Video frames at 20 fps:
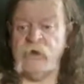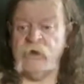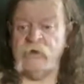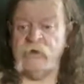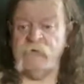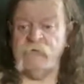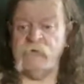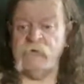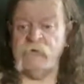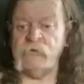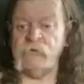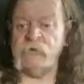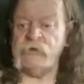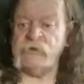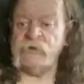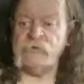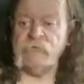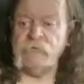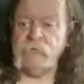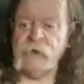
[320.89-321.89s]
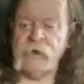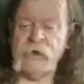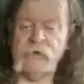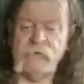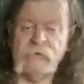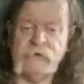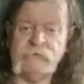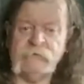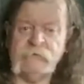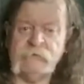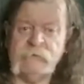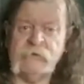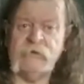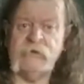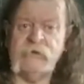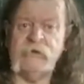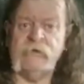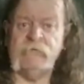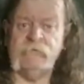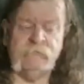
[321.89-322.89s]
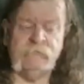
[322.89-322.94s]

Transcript: If you look at St Mary's uh,